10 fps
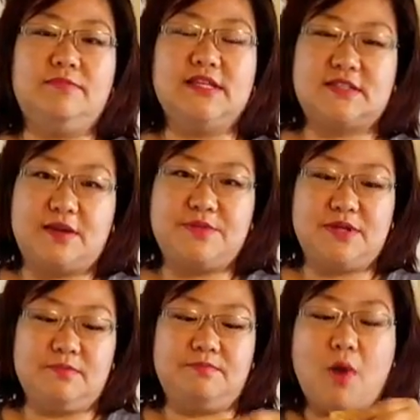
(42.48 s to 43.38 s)

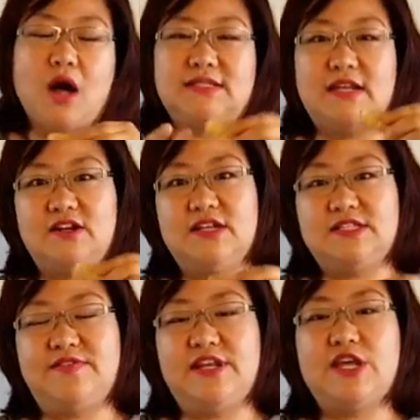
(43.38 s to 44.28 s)
description box under
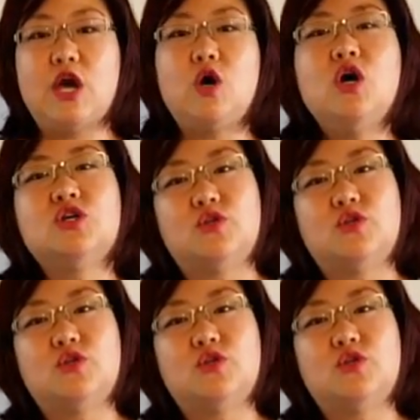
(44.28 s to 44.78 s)
this video,